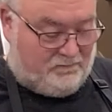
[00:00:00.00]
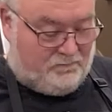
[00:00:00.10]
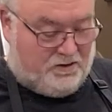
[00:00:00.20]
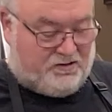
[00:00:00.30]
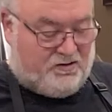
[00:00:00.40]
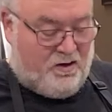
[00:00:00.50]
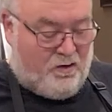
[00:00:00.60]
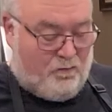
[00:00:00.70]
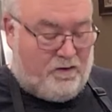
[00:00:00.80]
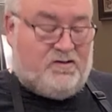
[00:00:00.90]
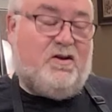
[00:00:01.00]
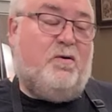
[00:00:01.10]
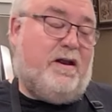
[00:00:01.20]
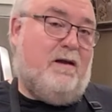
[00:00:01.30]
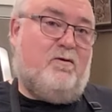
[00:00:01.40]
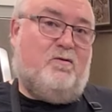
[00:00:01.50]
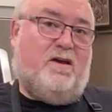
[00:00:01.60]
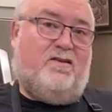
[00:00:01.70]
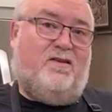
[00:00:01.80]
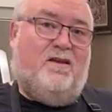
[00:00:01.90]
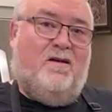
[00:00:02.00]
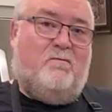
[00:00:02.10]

which we're so enamored with.